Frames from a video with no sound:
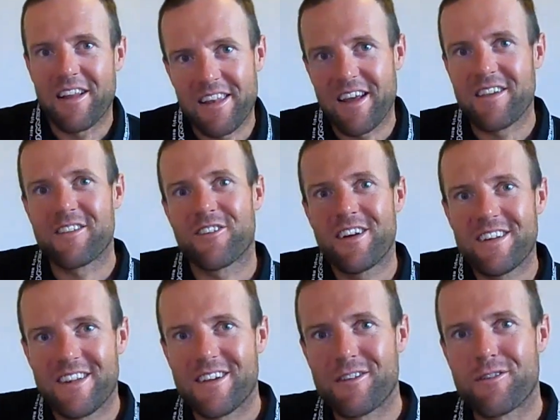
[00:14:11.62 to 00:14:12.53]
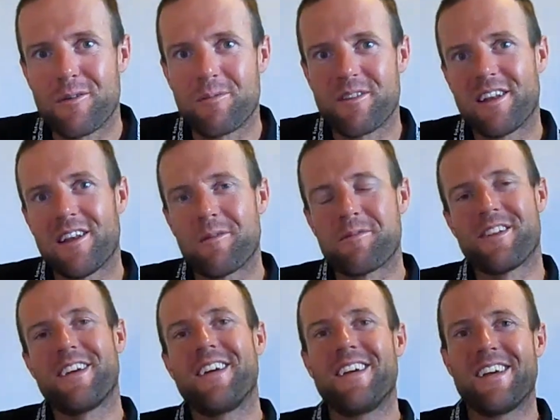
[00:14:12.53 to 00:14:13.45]
nice greetings from Zell,
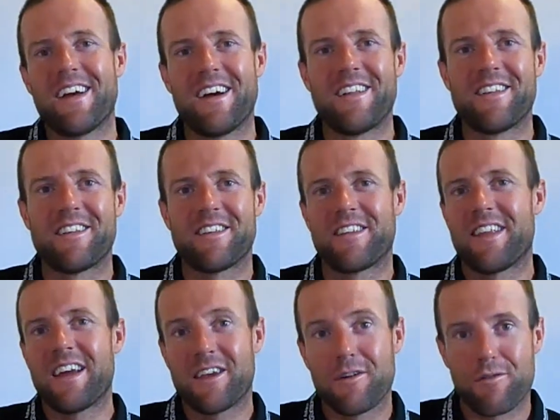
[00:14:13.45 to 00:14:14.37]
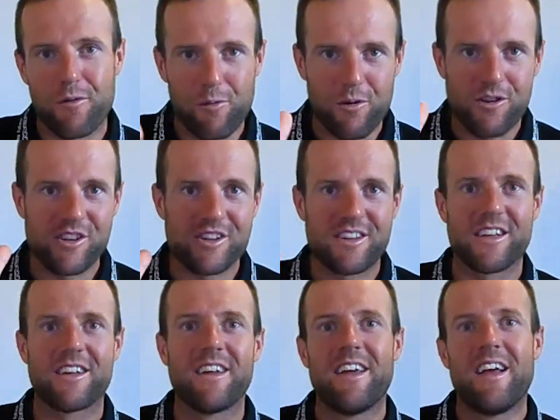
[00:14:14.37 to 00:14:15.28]
and thank you for watching
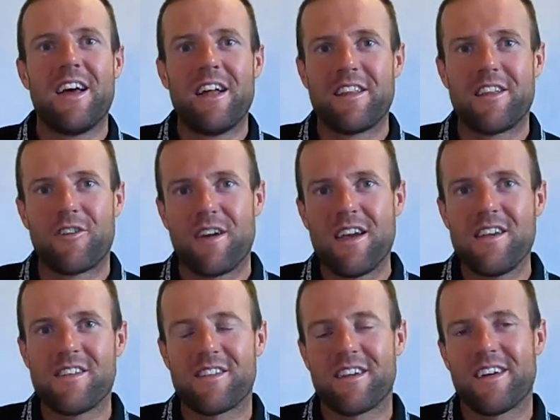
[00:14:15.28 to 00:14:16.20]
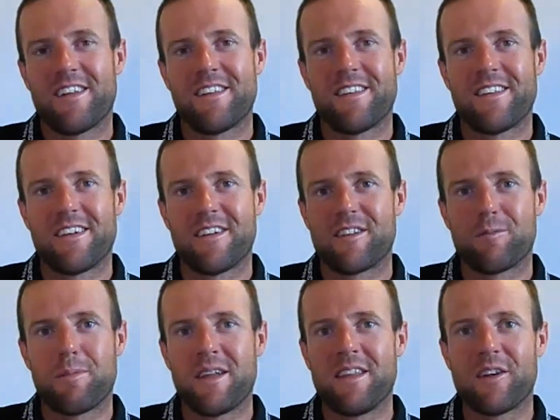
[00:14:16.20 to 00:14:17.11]
the race and
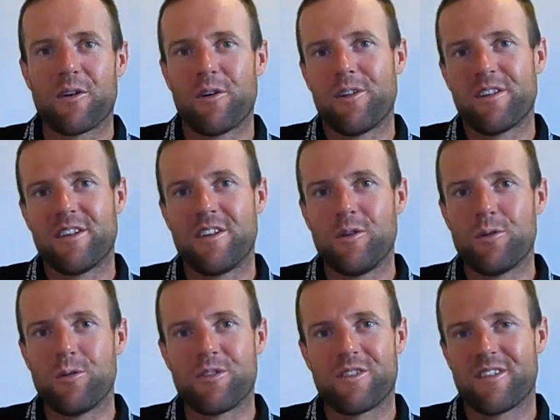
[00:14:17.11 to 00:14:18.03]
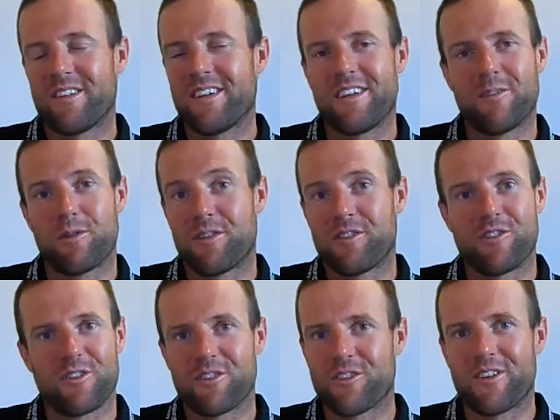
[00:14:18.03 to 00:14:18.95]
spending all the news. It was
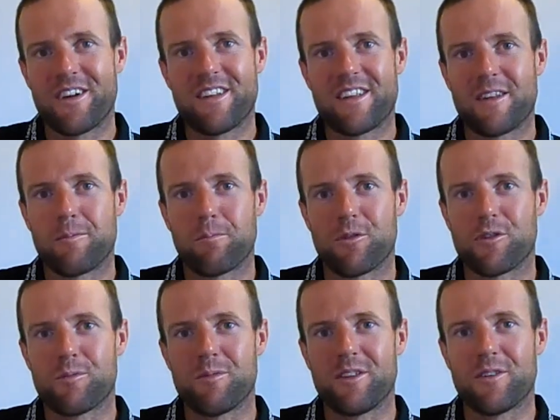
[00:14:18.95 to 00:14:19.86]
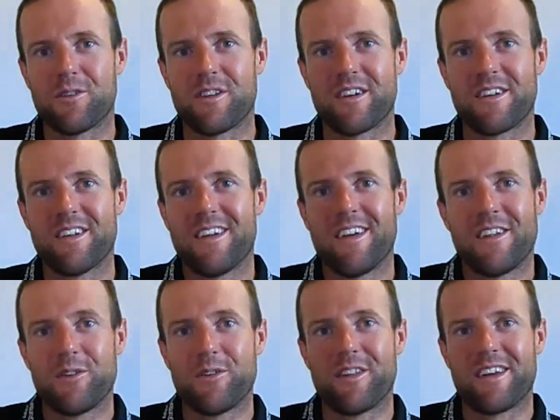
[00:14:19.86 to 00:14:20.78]
just great and pushed me to the
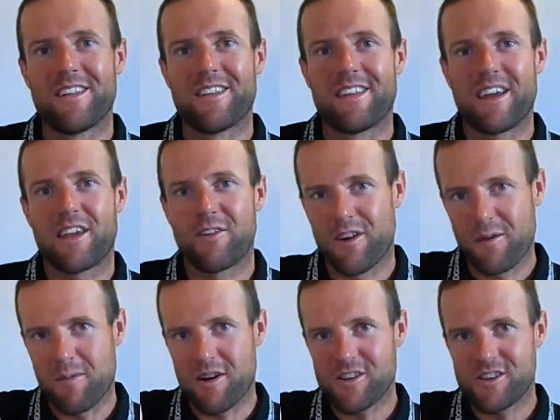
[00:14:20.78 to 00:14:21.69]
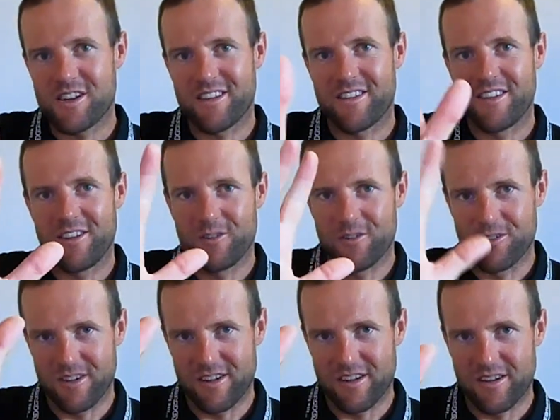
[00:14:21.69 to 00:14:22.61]
end. Thank you very much, and see
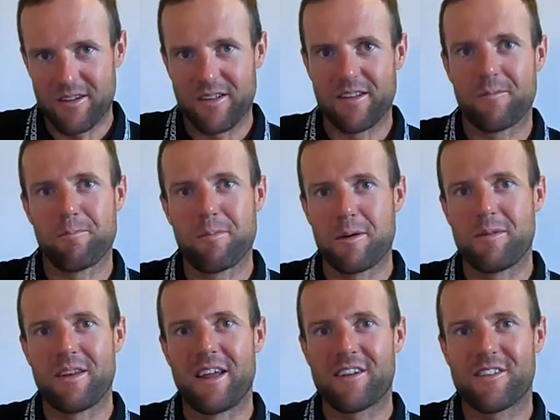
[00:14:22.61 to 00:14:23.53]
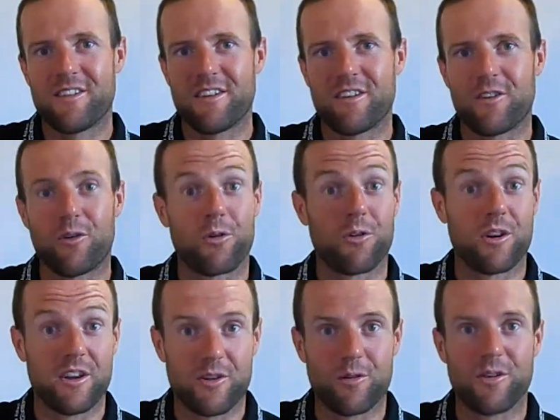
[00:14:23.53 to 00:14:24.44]
you maybe next year
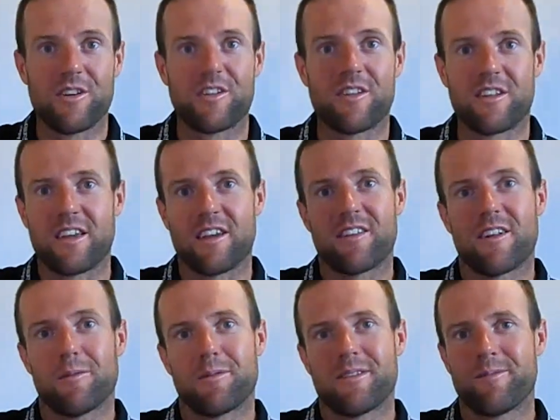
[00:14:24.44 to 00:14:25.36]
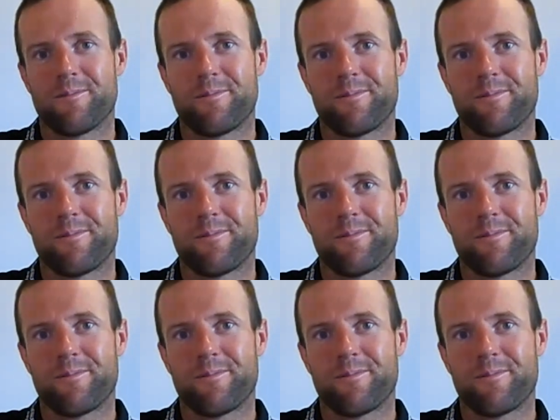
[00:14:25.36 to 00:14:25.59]
or in 2 years at the XAlps.